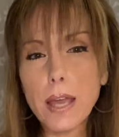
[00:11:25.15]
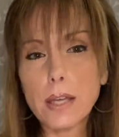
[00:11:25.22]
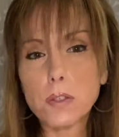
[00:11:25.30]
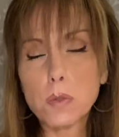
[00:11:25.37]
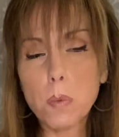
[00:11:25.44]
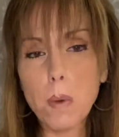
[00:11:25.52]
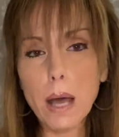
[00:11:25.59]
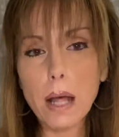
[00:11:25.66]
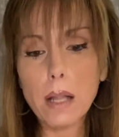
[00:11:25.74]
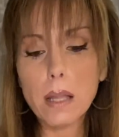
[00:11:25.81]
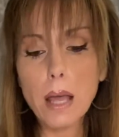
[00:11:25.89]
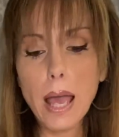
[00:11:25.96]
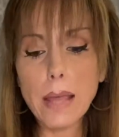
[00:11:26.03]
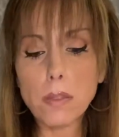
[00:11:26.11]
as
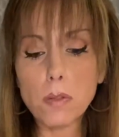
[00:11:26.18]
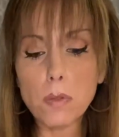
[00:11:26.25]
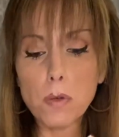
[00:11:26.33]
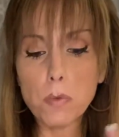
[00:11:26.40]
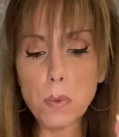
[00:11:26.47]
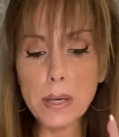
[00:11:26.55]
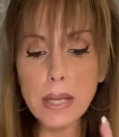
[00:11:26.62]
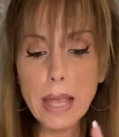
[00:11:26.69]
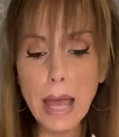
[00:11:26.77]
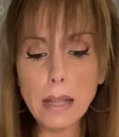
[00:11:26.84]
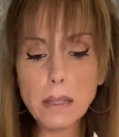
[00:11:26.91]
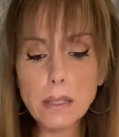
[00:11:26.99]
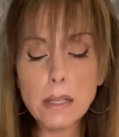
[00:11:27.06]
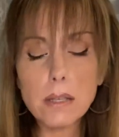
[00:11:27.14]
well and the
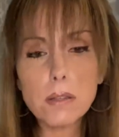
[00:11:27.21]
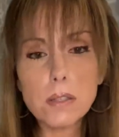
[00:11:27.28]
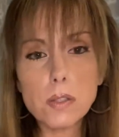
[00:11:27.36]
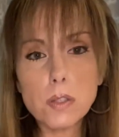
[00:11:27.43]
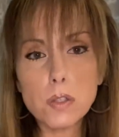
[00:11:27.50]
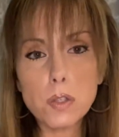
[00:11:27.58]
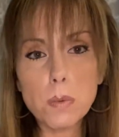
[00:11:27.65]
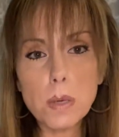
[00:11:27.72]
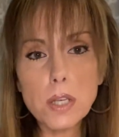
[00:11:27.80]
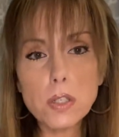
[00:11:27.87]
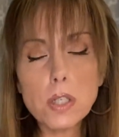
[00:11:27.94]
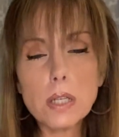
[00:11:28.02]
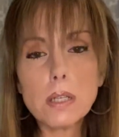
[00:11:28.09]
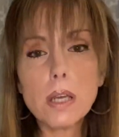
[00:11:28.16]
reality of the
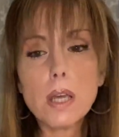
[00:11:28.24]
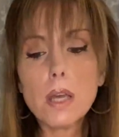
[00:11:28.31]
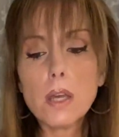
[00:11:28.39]
situation,